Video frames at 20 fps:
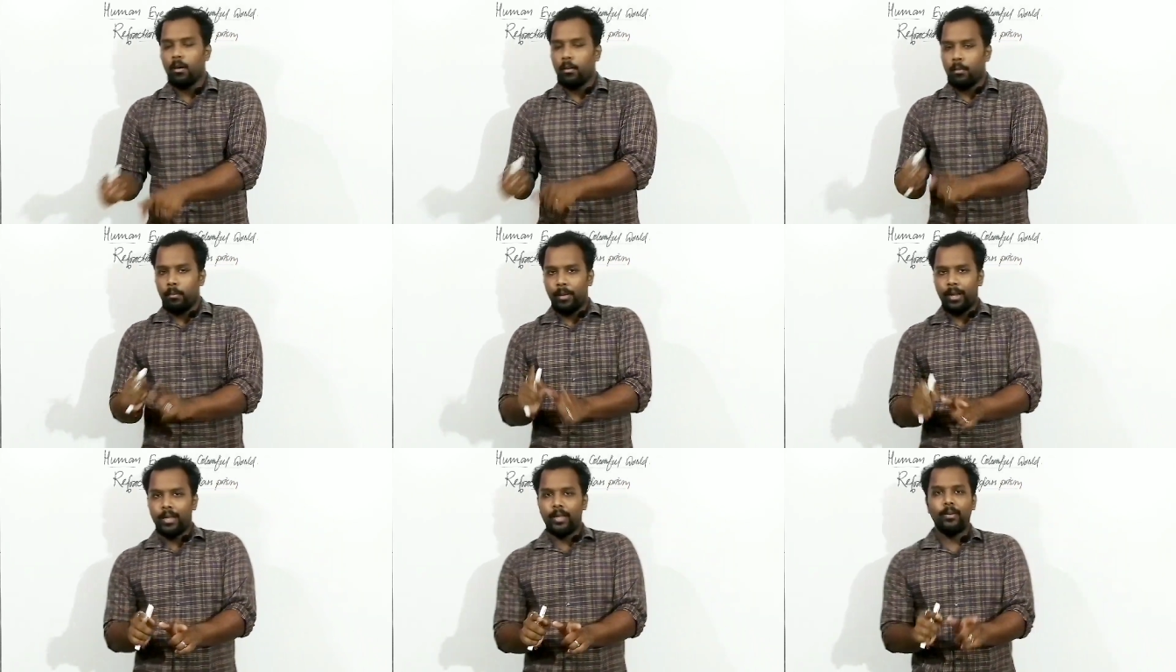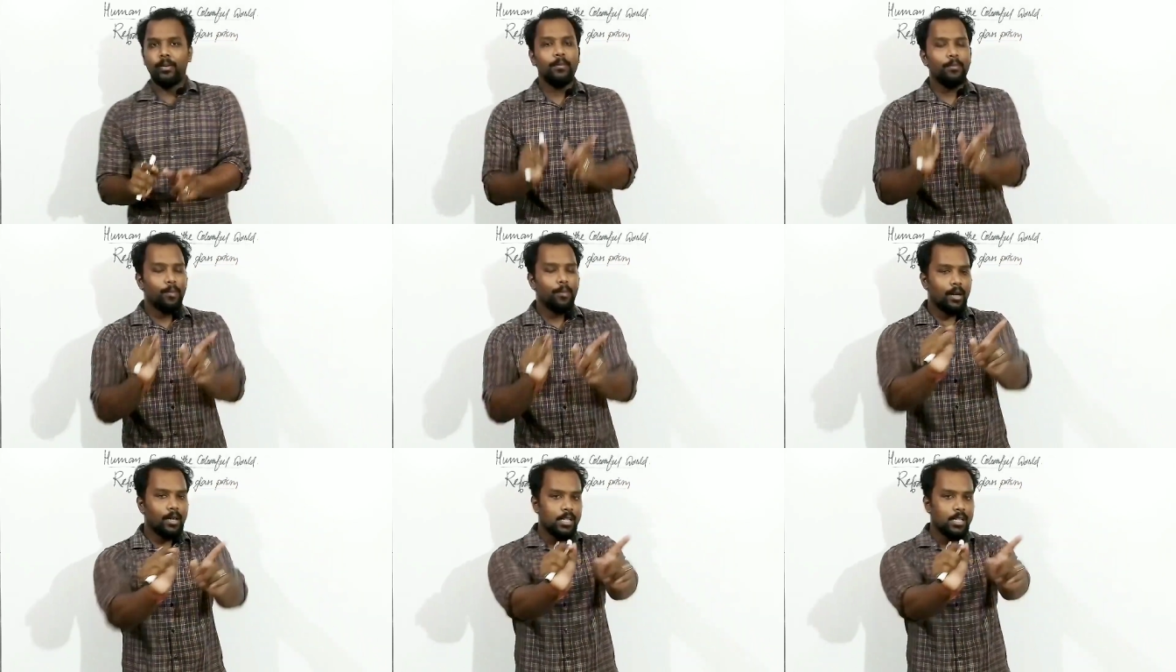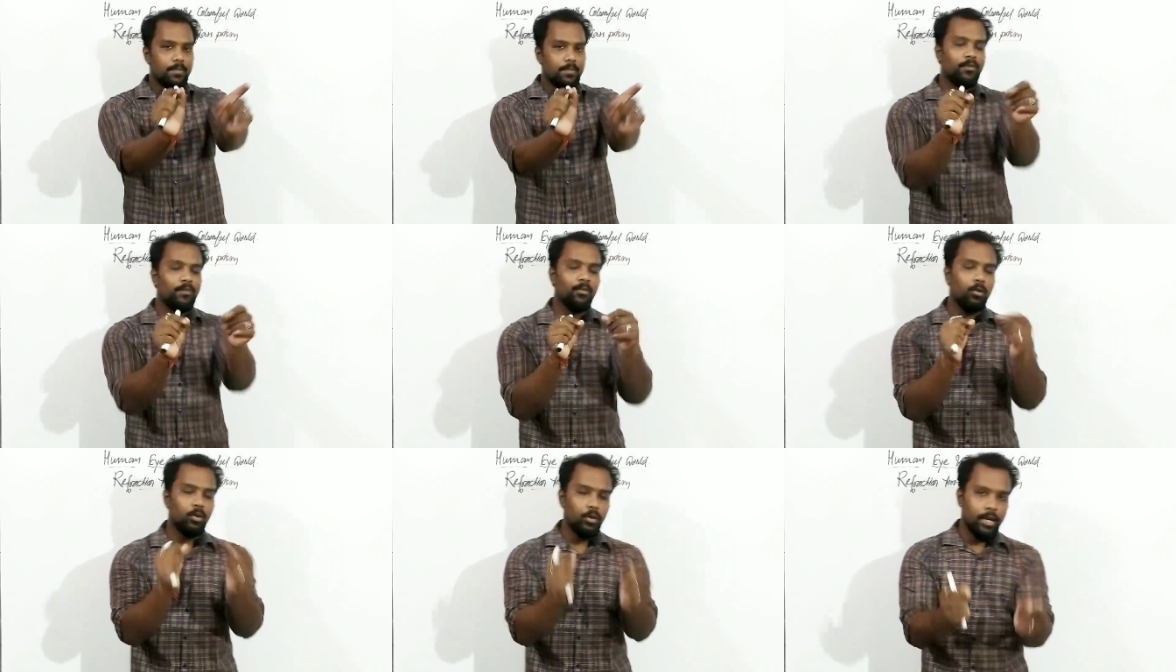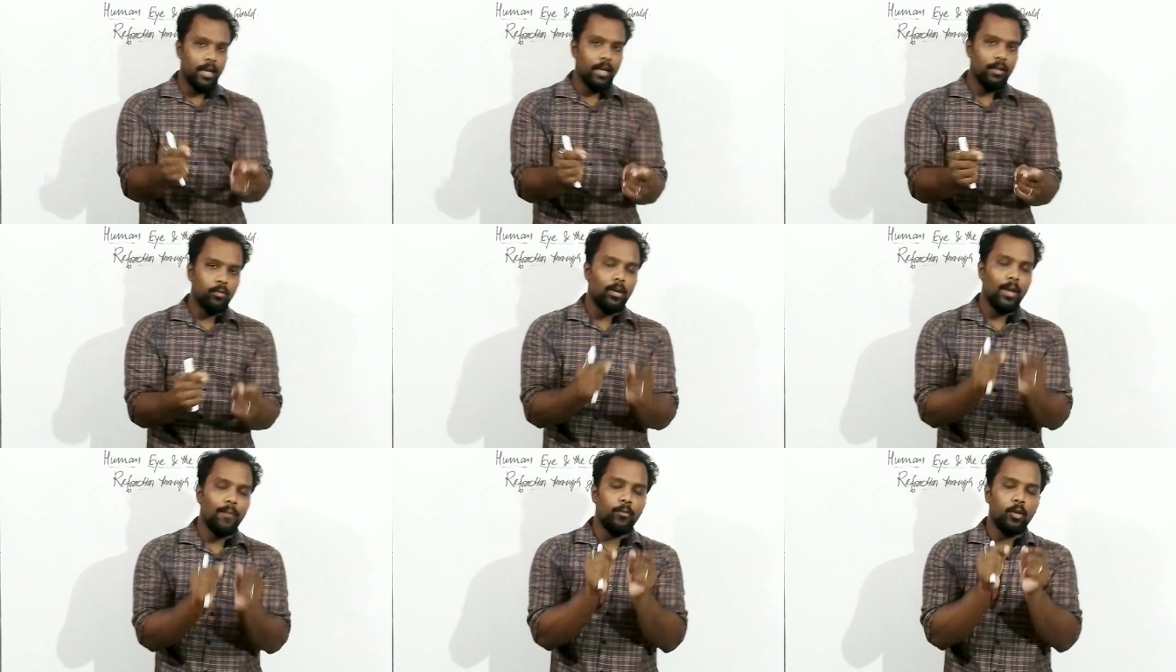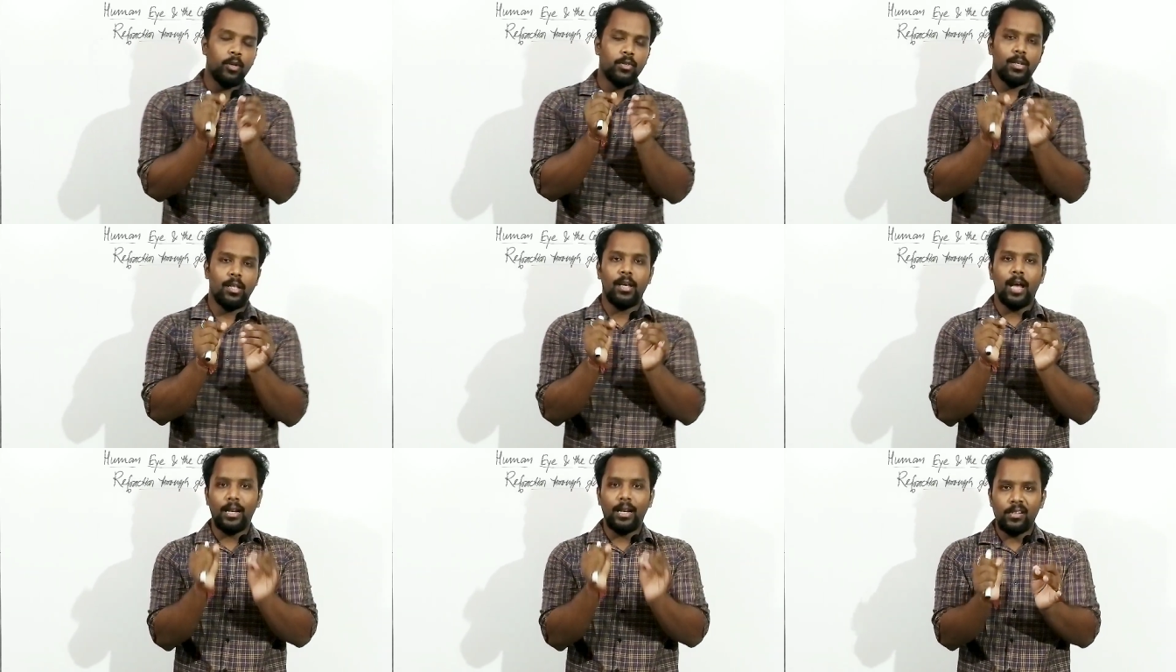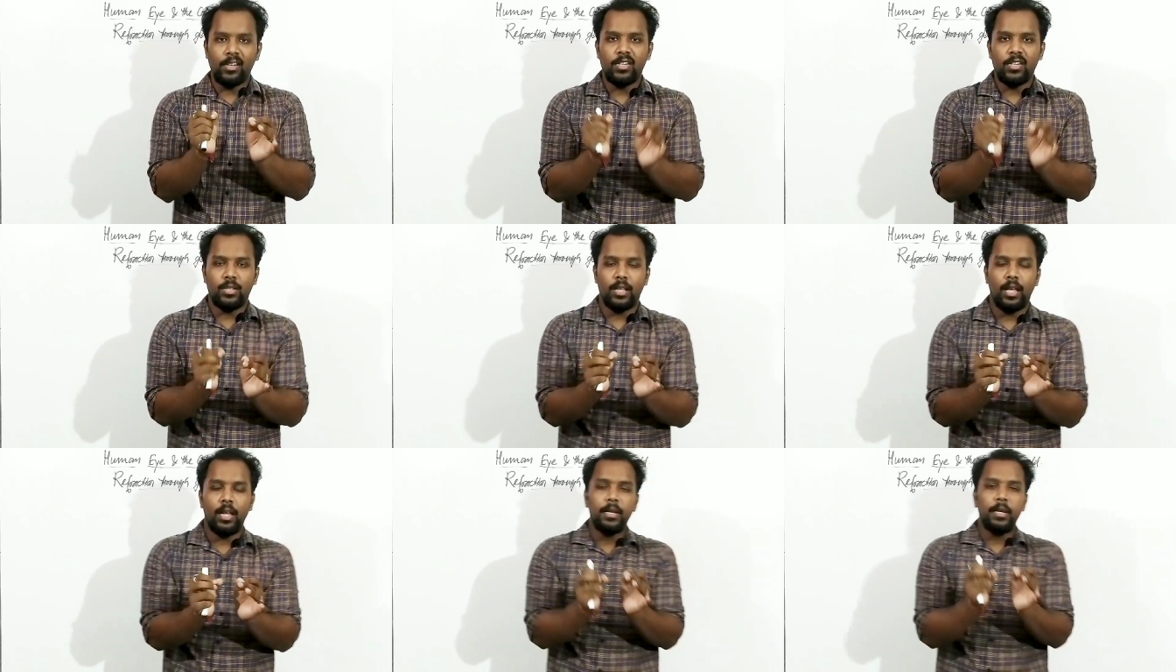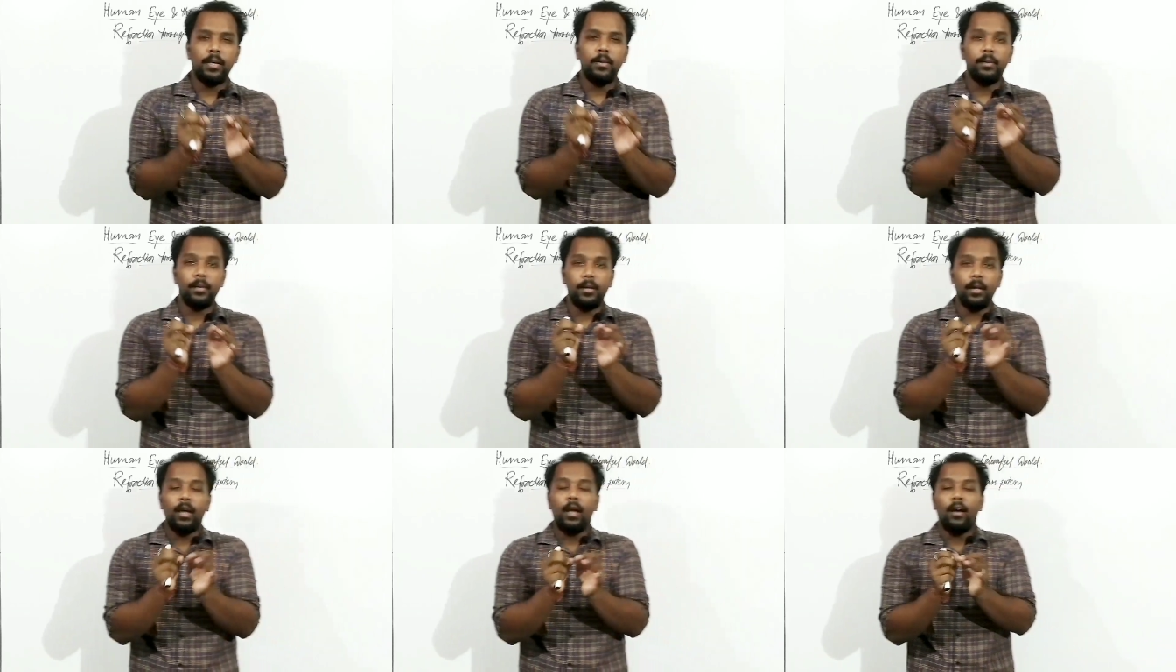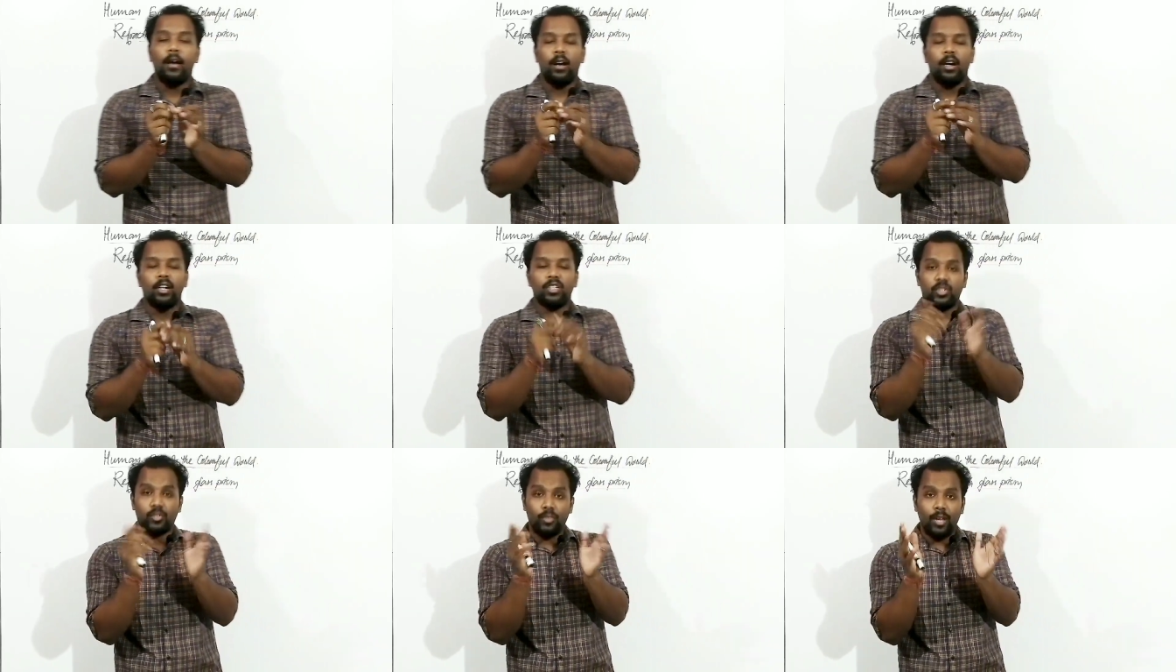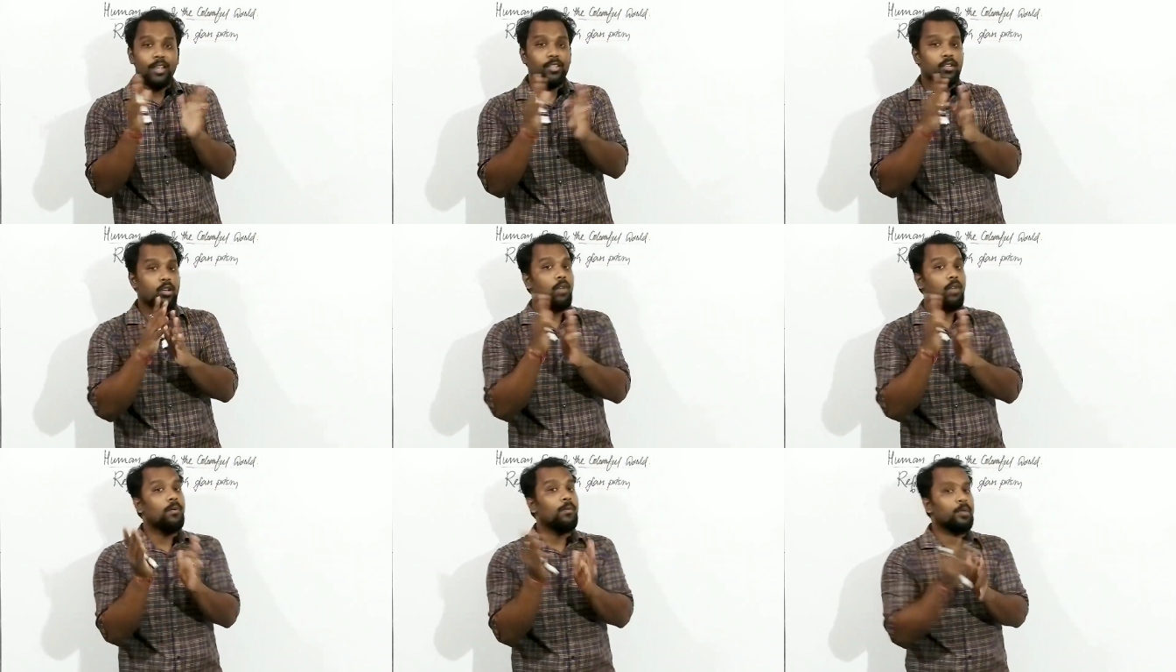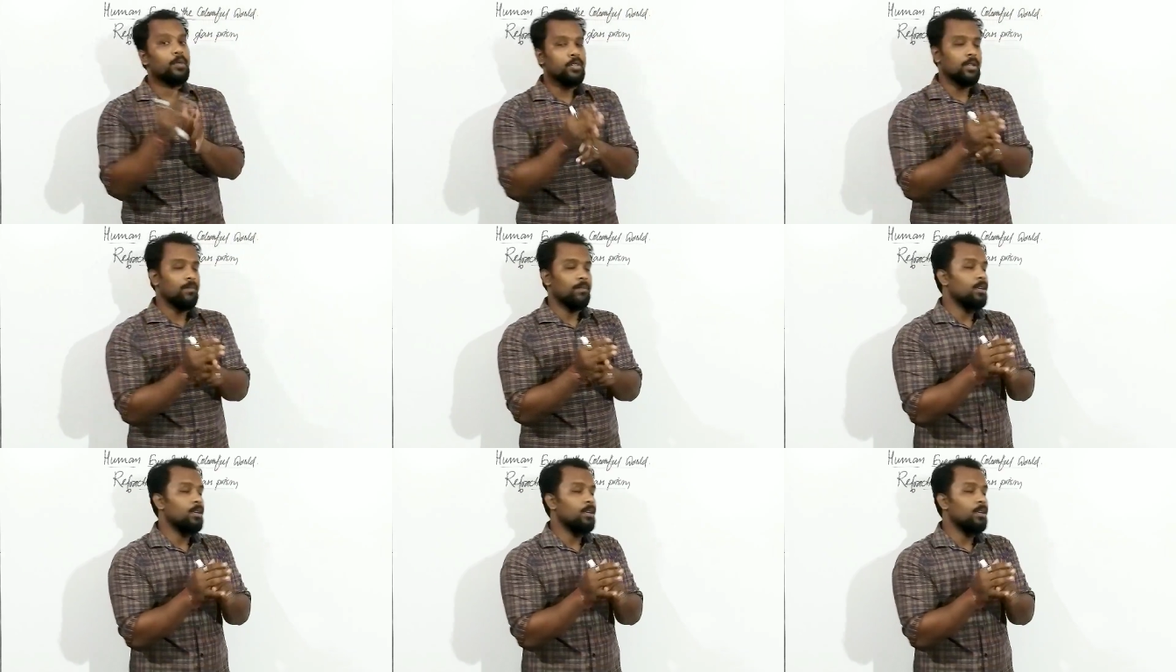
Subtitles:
By the way, first, before that, we have to actually understand the structure of a prism.